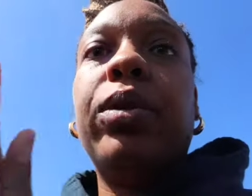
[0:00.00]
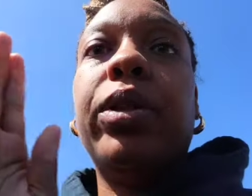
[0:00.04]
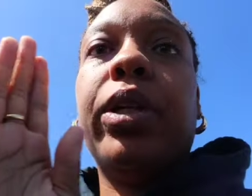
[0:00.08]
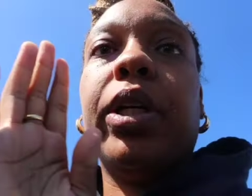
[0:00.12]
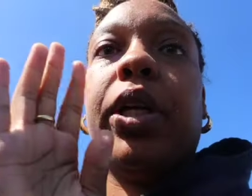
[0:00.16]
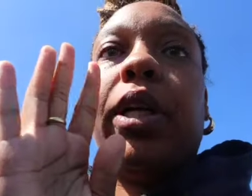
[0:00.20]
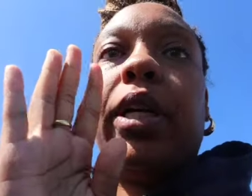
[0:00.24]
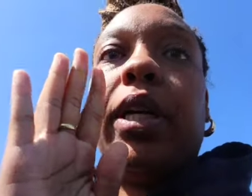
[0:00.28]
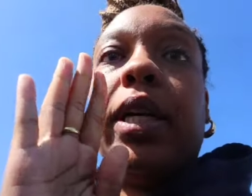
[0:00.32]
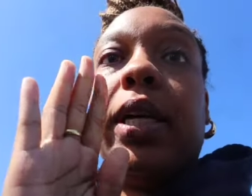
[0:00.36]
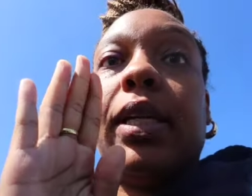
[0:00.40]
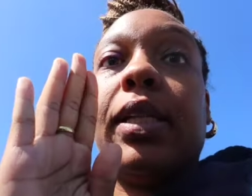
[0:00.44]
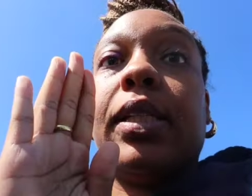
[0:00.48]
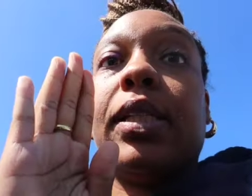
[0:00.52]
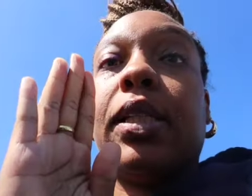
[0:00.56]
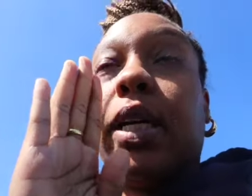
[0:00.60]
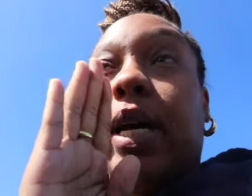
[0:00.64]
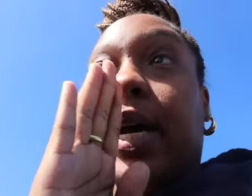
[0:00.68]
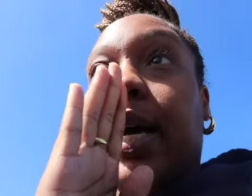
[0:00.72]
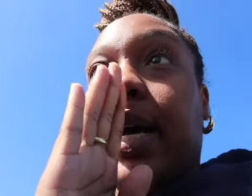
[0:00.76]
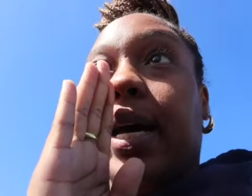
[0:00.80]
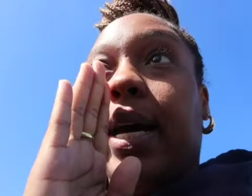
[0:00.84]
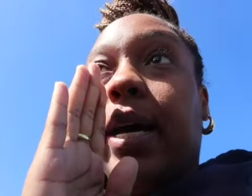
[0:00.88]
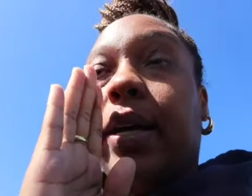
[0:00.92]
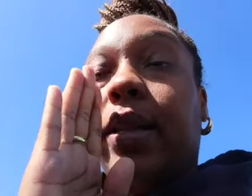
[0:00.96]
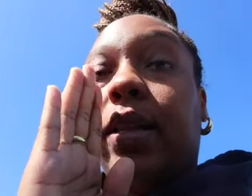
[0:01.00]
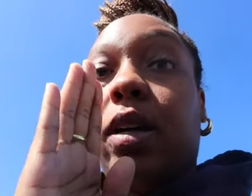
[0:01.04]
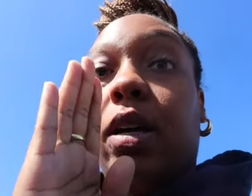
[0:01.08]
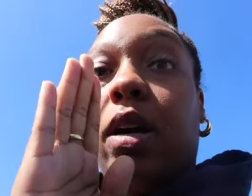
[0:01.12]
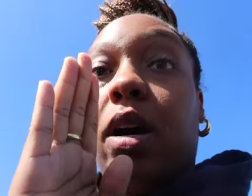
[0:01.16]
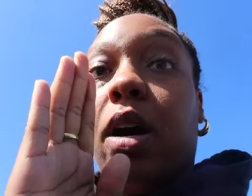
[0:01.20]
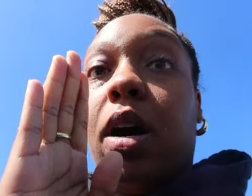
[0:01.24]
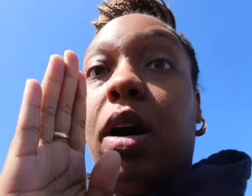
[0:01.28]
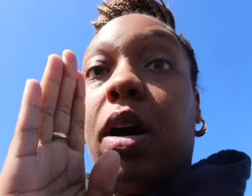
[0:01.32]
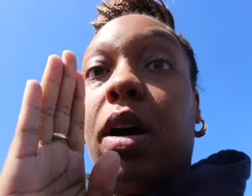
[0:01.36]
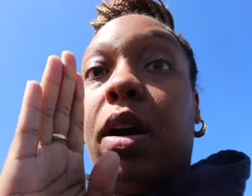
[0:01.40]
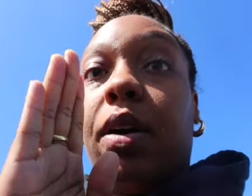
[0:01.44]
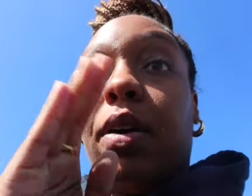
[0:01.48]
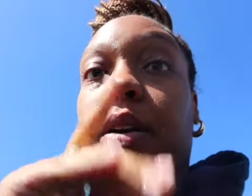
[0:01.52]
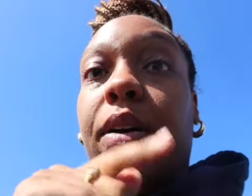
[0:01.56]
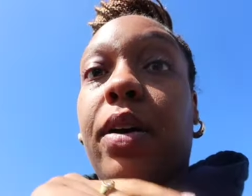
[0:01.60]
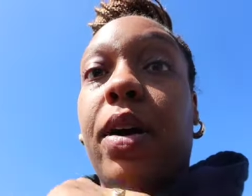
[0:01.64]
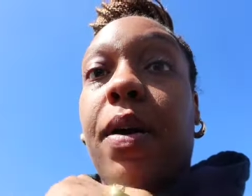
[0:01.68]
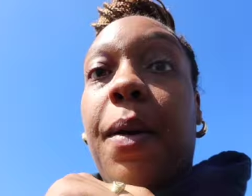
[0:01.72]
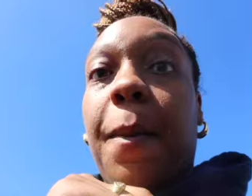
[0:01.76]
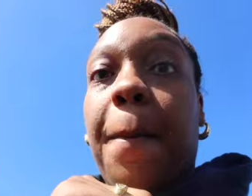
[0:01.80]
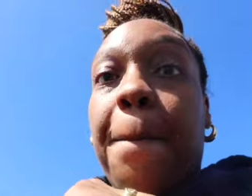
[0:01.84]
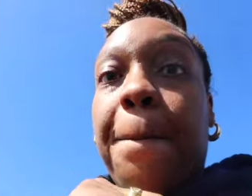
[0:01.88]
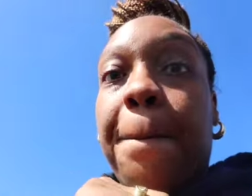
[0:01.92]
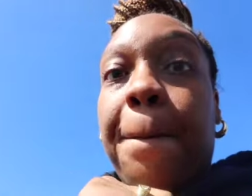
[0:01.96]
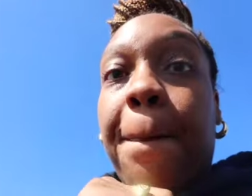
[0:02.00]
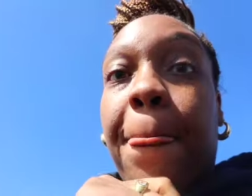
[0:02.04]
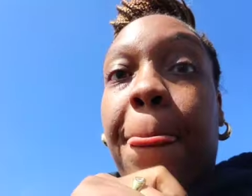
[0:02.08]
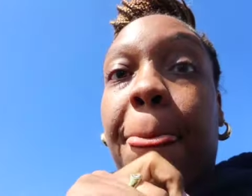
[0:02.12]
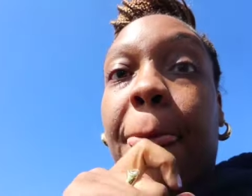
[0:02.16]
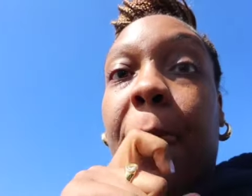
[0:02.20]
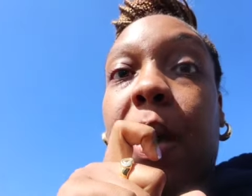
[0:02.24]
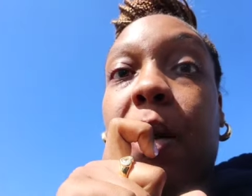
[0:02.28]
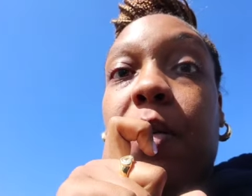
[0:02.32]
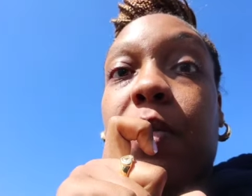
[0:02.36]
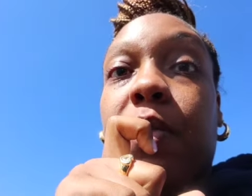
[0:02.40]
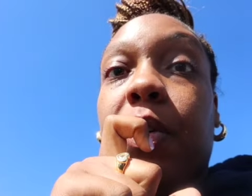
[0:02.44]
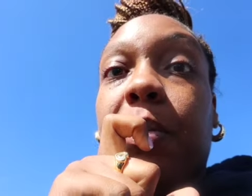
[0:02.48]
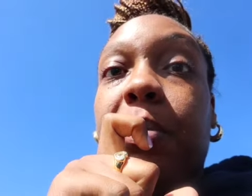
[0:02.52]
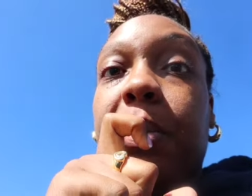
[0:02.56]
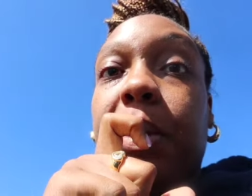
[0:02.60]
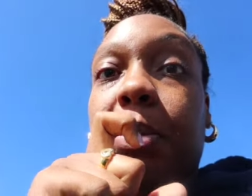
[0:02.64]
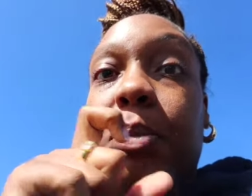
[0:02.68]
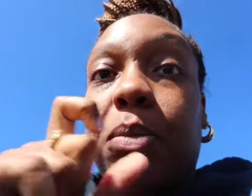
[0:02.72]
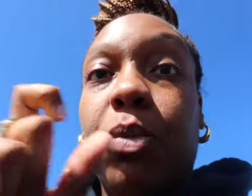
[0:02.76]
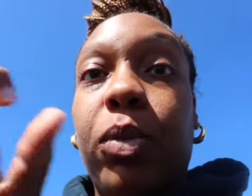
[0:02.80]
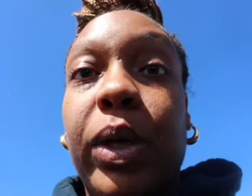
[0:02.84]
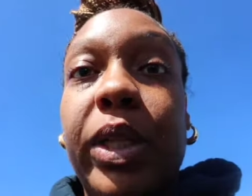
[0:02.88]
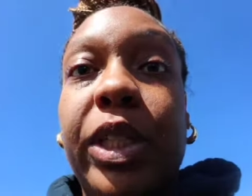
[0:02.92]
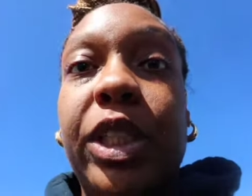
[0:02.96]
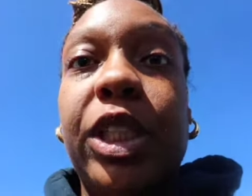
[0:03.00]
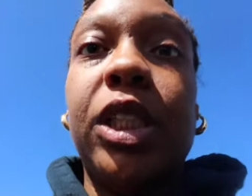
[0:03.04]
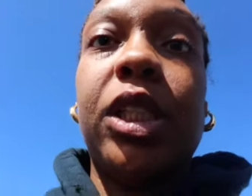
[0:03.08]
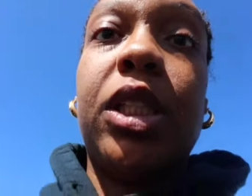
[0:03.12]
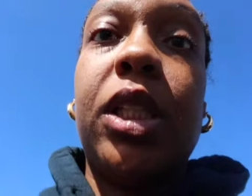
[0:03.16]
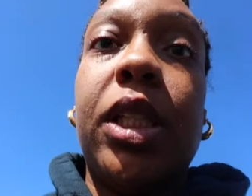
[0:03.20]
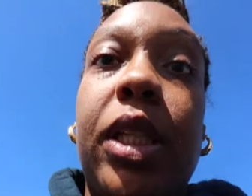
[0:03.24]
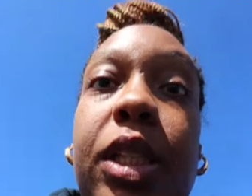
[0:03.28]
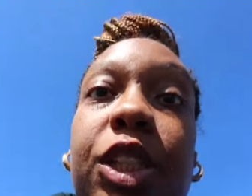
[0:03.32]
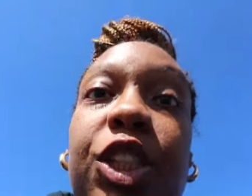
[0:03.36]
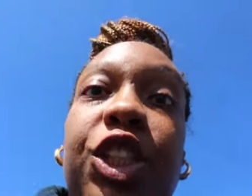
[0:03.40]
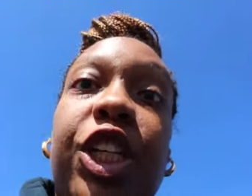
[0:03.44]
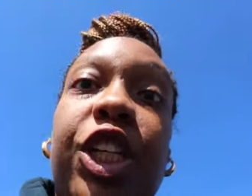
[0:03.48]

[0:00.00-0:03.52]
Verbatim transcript: dirty Sky got the car from them wedges and